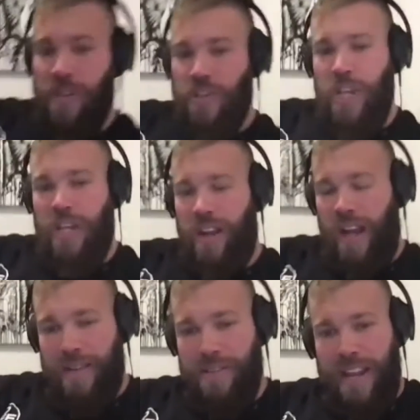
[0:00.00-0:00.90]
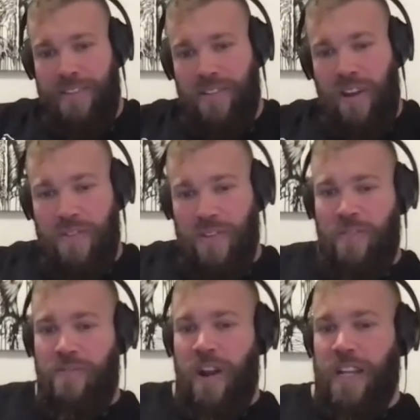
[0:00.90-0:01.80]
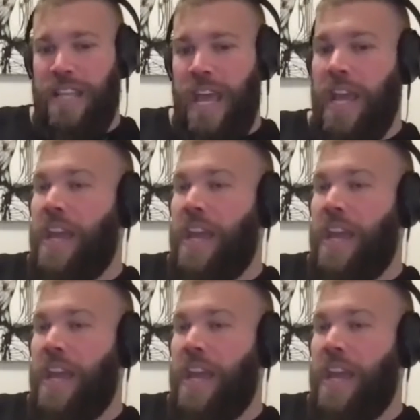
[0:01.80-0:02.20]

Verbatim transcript: shit here. I gotta stay in this office all fucking day.